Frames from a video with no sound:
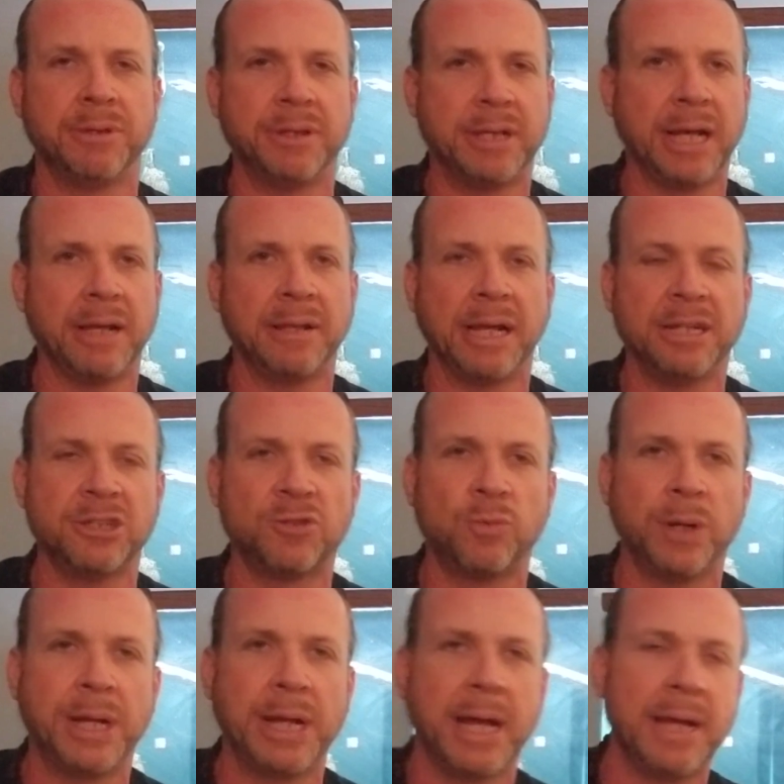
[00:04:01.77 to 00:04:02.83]
they just
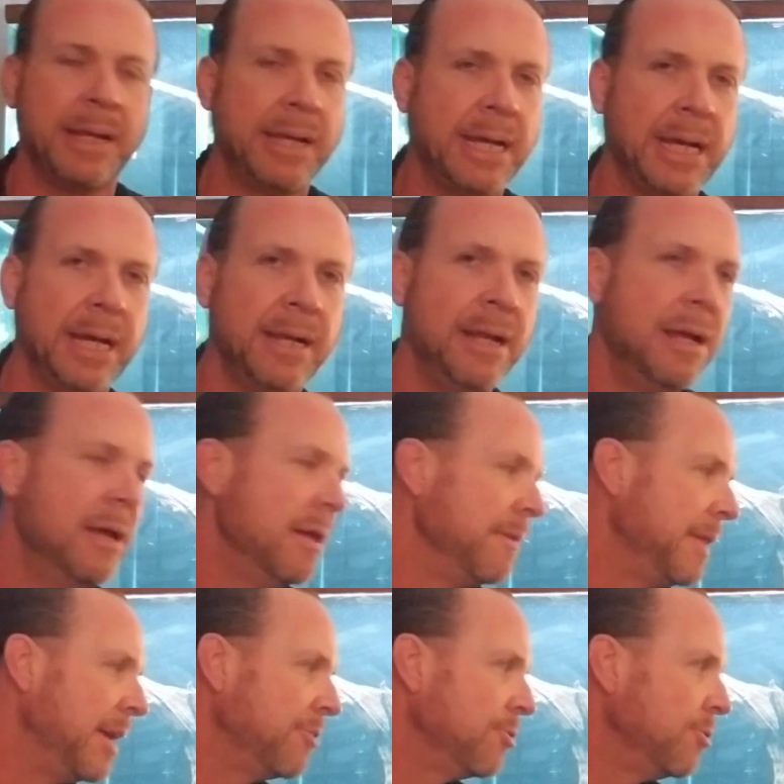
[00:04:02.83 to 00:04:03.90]
went ahead and hid.
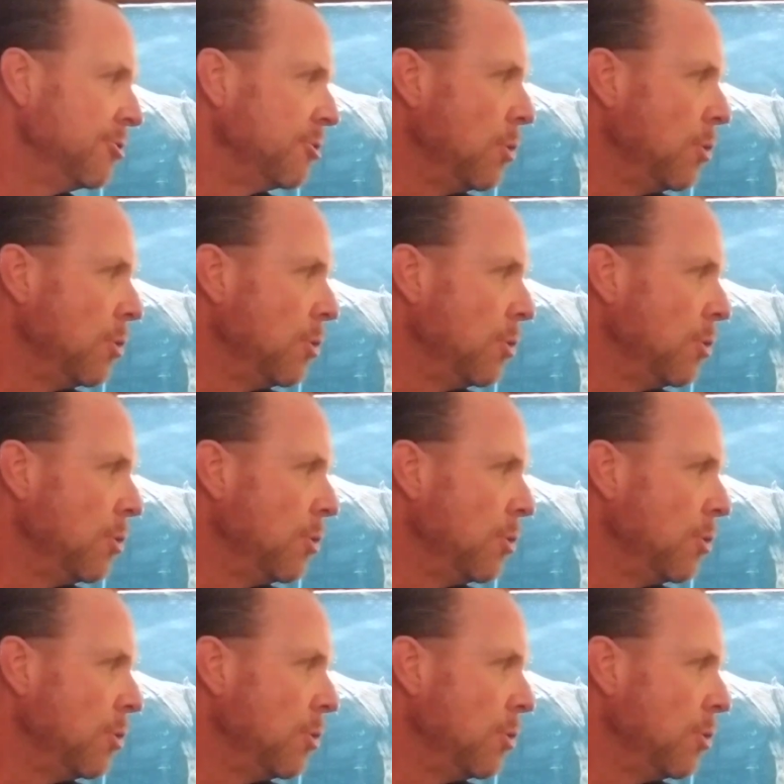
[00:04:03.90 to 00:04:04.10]
That's what's